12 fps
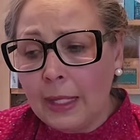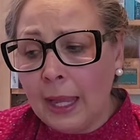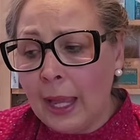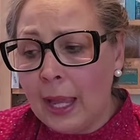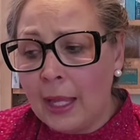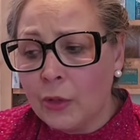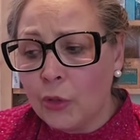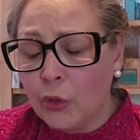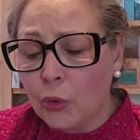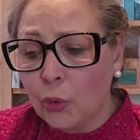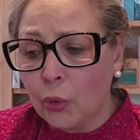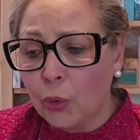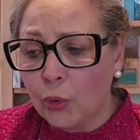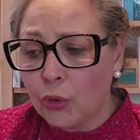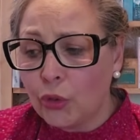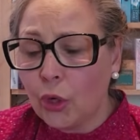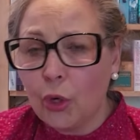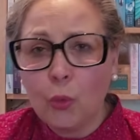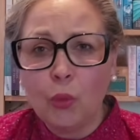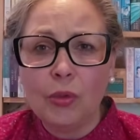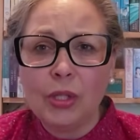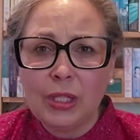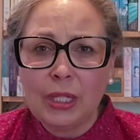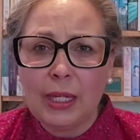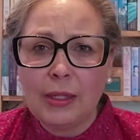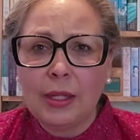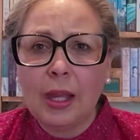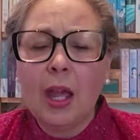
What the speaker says: and also will sit